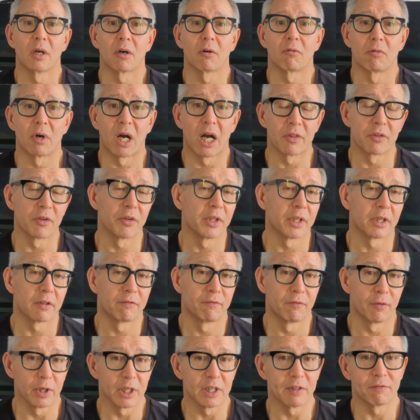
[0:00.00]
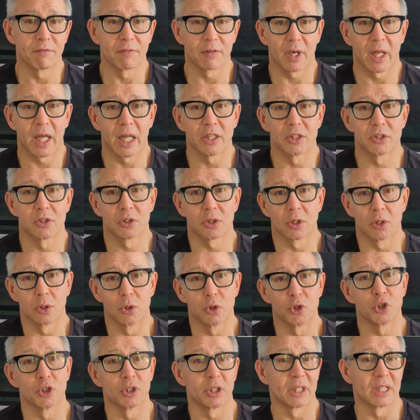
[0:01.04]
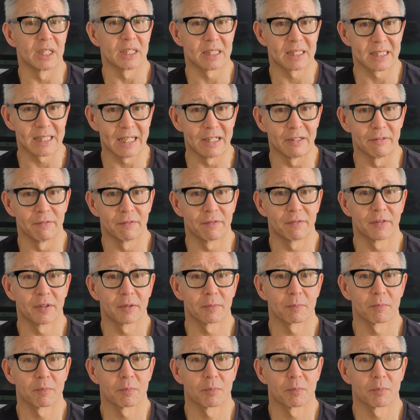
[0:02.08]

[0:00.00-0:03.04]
rather than a fully fledged solution in itself.